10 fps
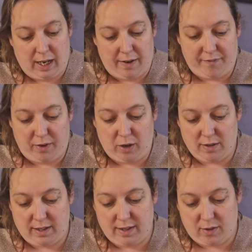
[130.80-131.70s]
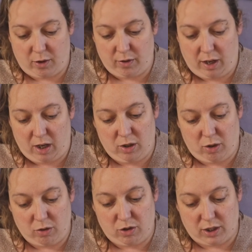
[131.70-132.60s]
and focuses on the
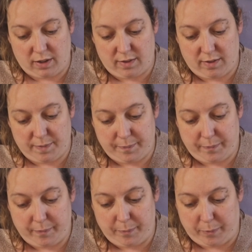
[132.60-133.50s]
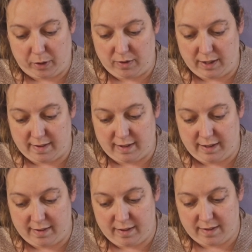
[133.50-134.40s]
unconscious
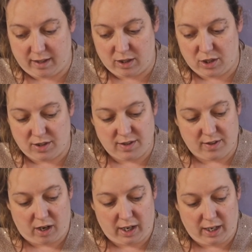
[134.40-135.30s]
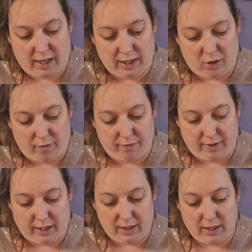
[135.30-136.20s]
processes such as desire and
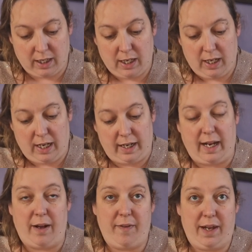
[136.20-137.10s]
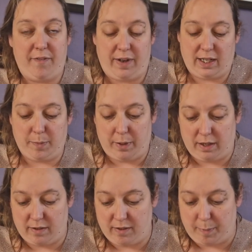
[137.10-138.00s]
conflict and how they affect a
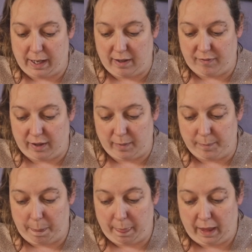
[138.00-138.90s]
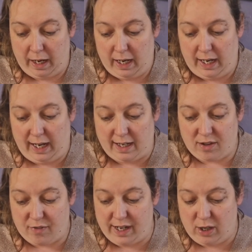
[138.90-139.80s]
person's behaviour. It has
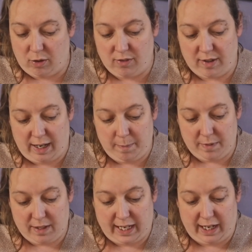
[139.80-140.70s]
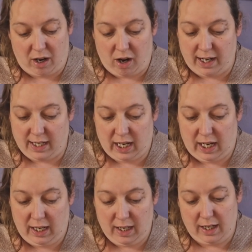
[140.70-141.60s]
3 concepts. They are
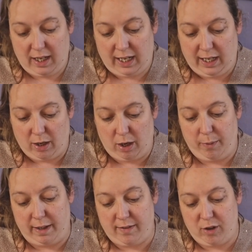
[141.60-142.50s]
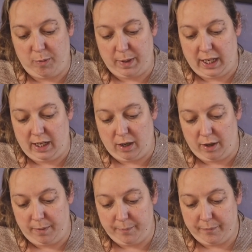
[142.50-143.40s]
ID, ego and
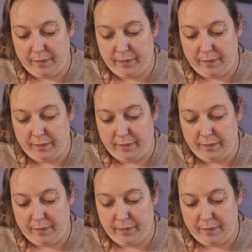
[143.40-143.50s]
superego,